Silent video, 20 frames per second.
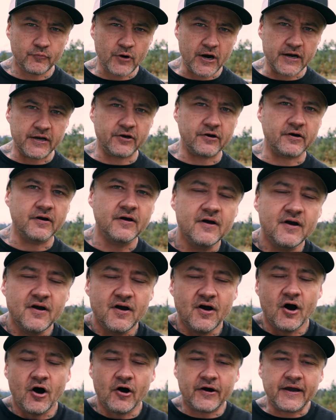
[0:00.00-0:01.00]
right here?
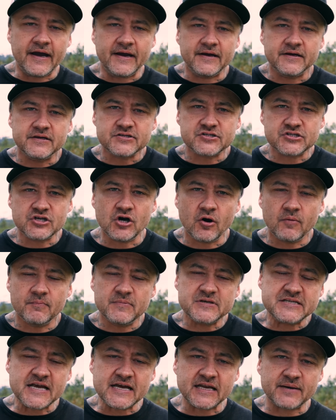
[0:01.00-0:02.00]
Okay, so
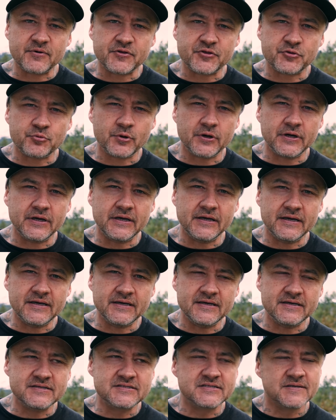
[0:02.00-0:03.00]
mistake number three
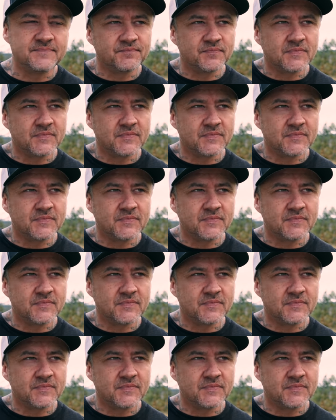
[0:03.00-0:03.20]
is